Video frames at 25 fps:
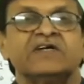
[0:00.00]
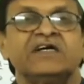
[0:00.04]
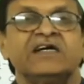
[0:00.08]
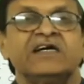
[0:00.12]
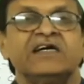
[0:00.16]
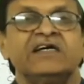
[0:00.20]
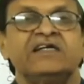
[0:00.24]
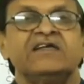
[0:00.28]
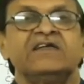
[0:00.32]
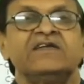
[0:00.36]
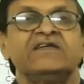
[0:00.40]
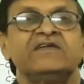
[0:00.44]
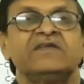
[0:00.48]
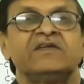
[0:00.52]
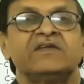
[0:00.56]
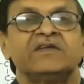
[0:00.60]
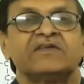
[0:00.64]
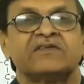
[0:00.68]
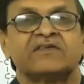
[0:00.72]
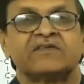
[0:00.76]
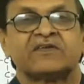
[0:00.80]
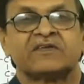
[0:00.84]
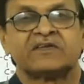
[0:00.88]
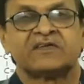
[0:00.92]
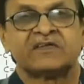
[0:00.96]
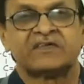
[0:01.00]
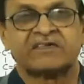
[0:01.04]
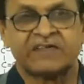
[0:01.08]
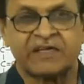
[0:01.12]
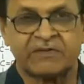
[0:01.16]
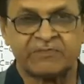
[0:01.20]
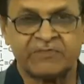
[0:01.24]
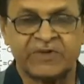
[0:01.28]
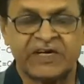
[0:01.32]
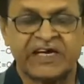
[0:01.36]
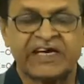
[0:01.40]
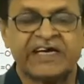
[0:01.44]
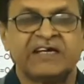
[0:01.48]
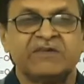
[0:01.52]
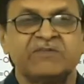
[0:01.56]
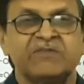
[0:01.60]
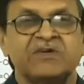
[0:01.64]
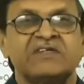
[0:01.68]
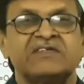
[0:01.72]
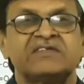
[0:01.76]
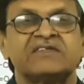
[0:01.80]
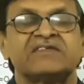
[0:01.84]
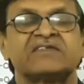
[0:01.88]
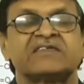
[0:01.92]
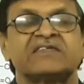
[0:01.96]
in some
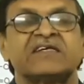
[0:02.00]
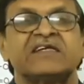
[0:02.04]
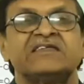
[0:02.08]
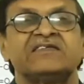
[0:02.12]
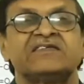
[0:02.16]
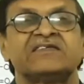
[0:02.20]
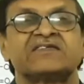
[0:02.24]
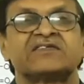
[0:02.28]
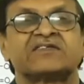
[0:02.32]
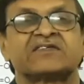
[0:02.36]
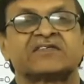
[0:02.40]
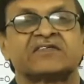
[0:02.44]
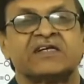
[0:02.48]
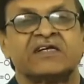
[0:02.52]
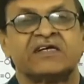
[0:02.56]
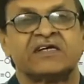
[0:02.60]
animal cells